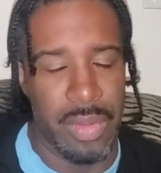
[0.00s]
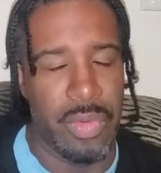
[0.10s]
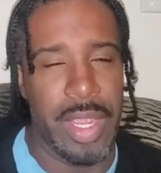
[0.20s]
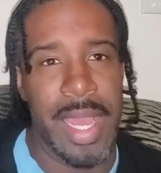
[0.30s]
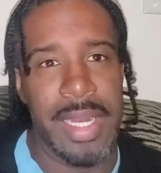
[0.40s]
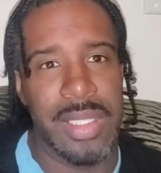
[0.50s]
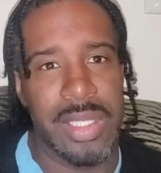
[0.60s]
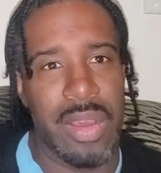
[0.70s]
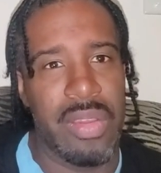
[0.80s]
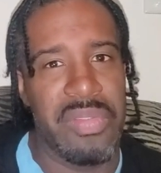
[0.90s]
Rihanna
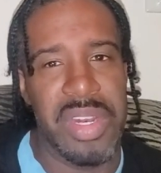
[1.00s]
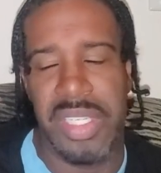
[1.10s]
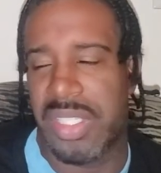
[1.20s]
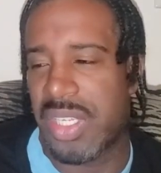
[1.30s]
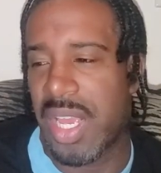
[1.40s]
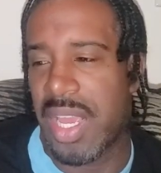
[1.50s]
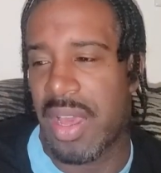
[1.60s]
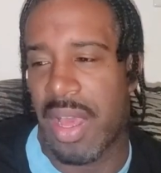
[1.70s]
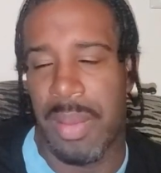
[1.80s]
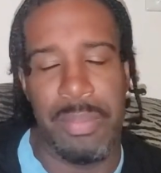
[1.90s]
song, if you just say
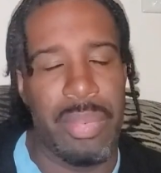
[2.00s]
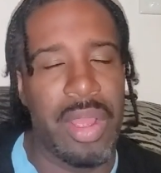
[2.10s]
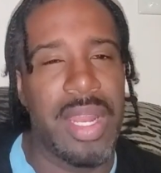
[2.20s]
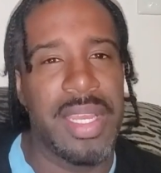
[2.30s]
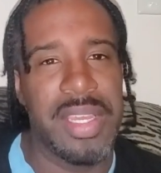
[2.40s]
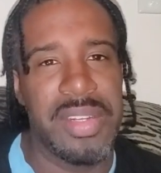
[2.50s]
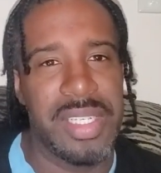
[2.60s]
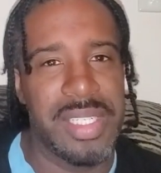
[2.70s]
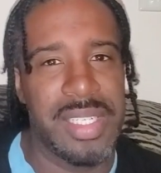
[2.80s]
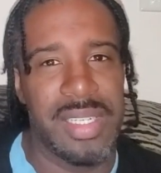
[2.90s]
umbrella, you
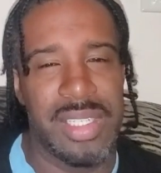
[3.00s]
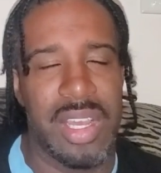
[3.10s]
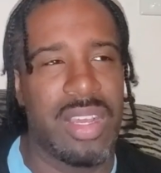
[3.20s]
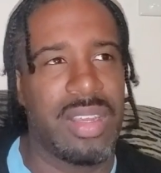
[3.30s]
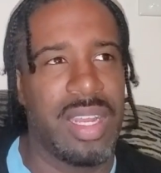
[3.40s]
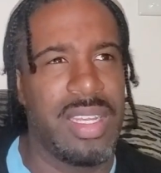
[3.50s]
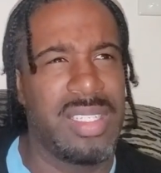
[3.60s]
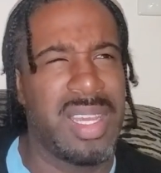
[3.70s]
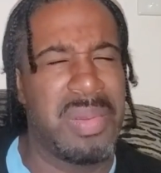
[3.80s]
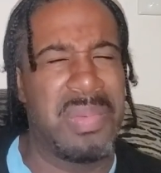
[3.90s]
just talk it.
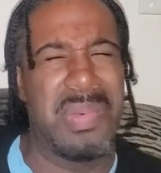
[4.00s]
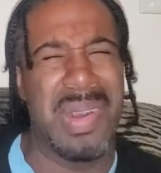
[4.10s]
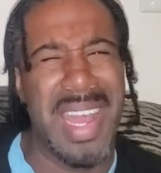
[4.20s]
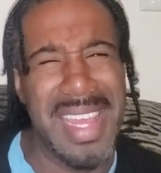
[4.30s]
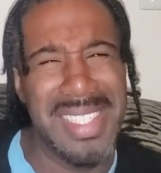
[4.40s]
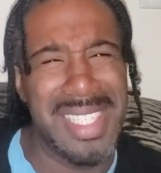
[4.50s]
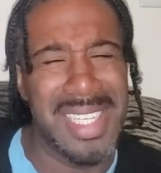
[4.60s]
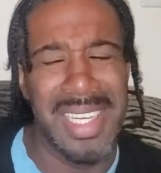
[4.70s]
It's like what?